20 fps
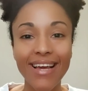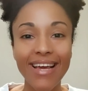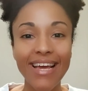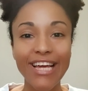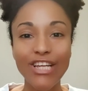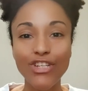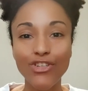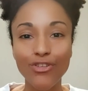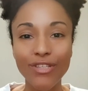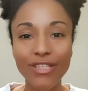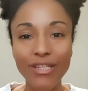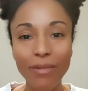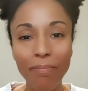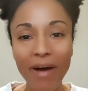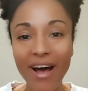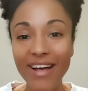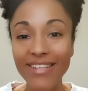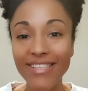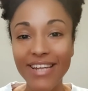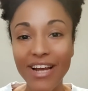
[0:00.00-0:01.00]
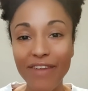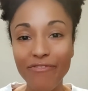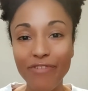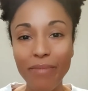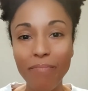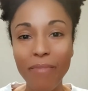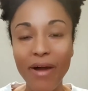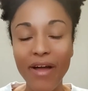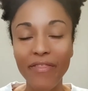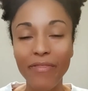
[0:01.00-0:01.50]
interest deposit every
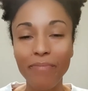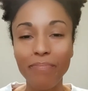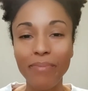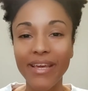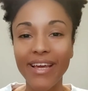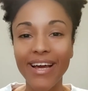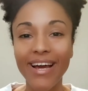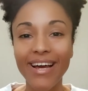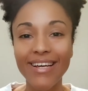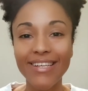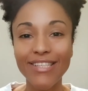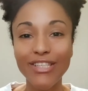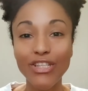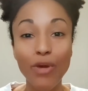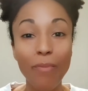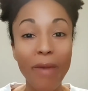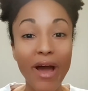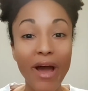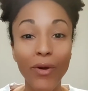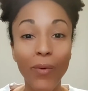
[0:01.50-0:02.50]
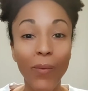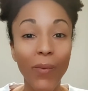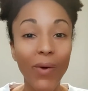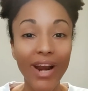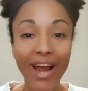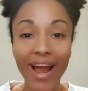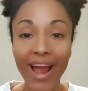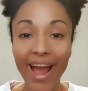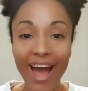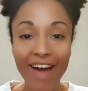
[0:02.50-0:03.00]
month, because no matter what
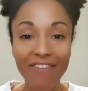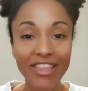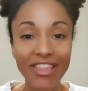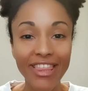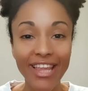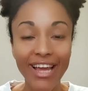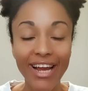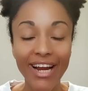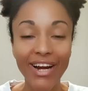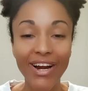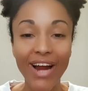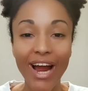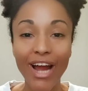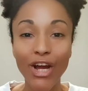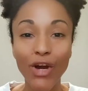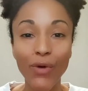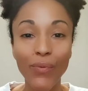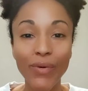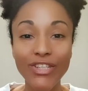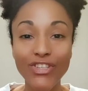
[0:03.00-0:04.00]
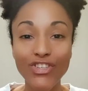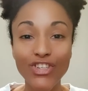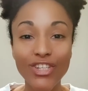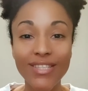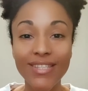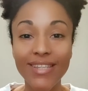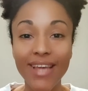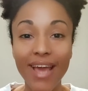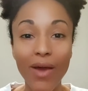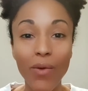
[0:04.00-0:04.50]
I have in there, I always
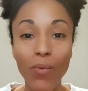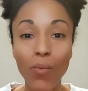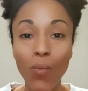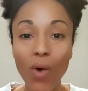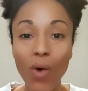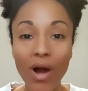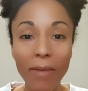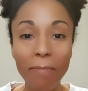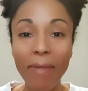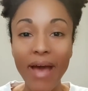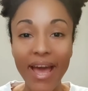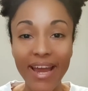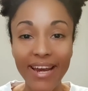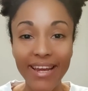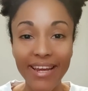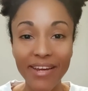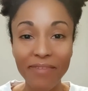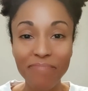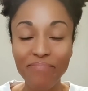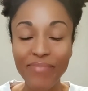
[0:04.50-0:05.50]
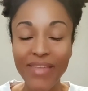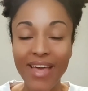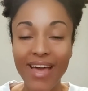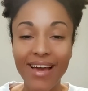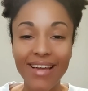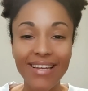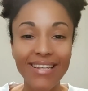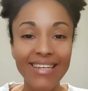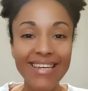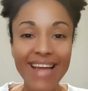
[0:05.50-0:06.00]
just get 1 penny.
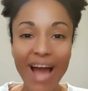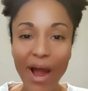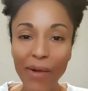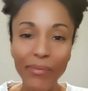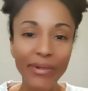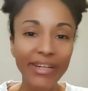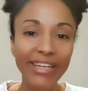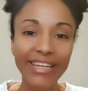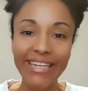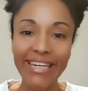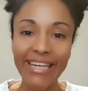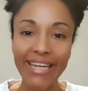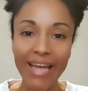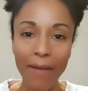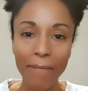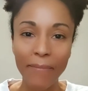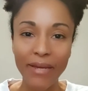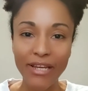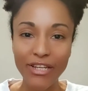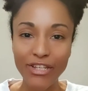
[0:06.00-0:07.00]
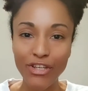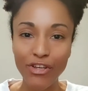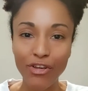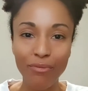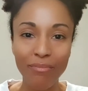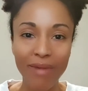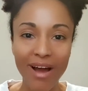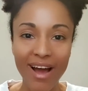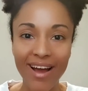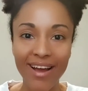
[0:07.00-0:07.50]
Not really going to get me to
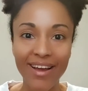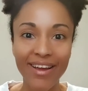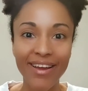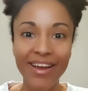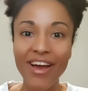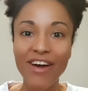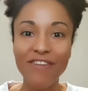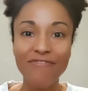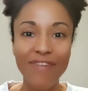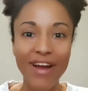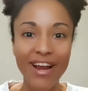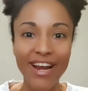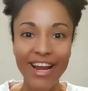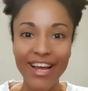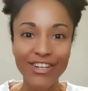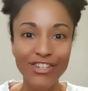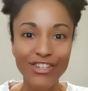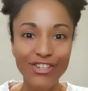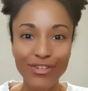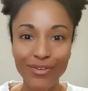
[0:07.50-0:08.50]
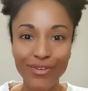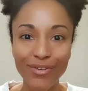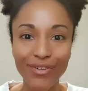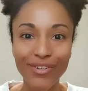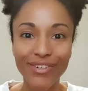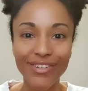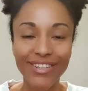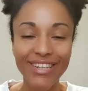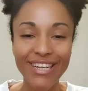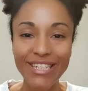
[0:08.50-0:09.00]
my
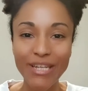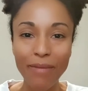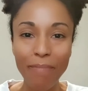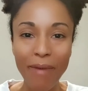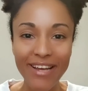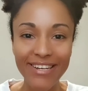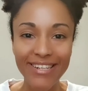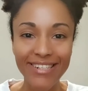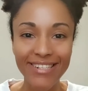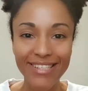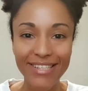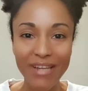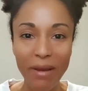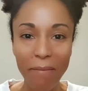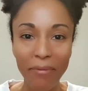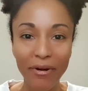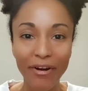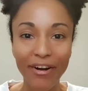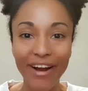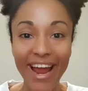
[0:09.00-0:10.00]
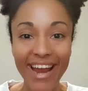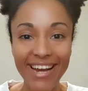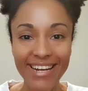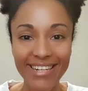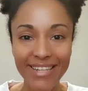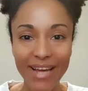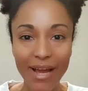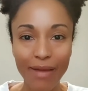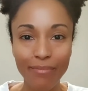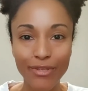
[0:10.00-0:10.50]
financial independence number
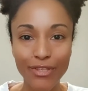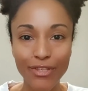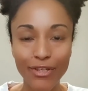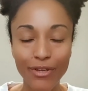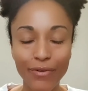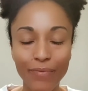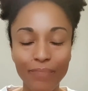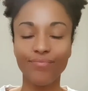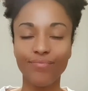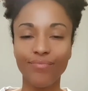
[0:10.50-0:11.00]
anytime soon.